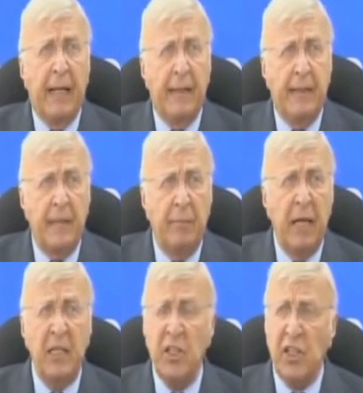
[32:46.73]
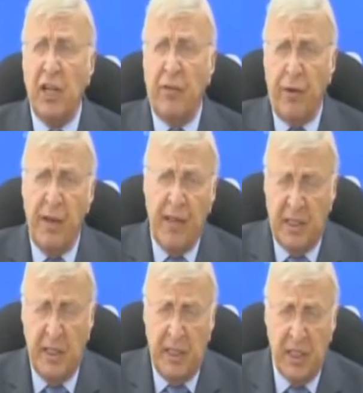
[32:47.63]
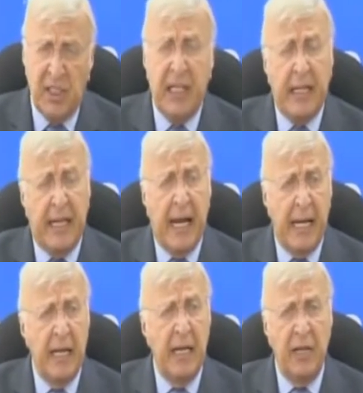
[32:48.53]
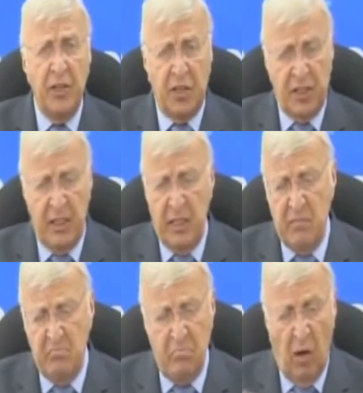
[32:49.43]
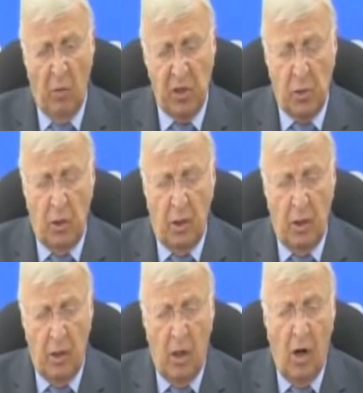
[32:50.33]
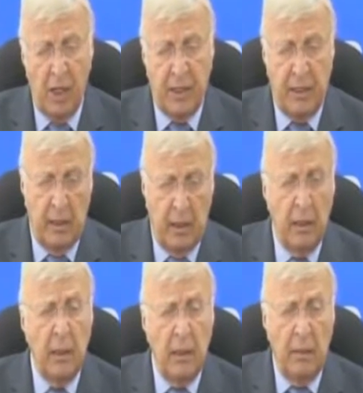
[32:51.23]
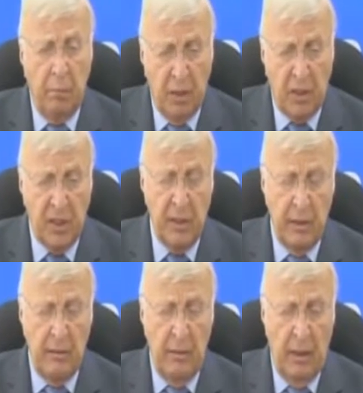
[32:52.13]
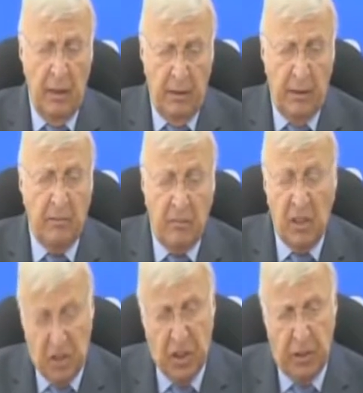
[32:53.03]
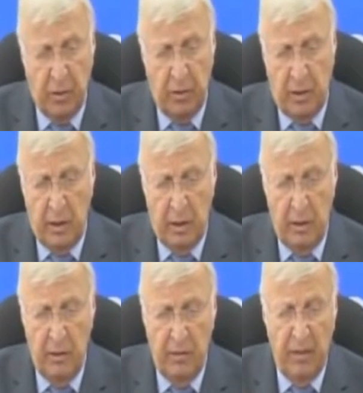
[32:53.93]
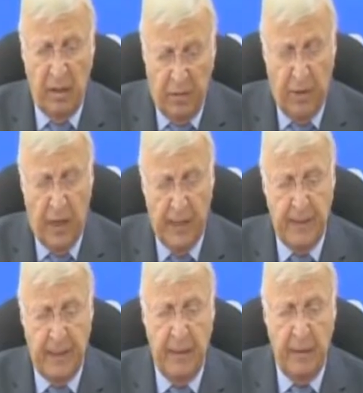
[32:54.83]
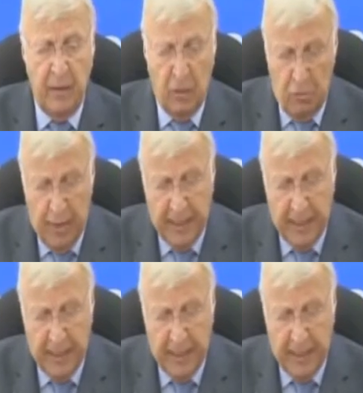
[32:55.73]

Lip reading: and made a discovery that to this day is in almost all art books considered verified and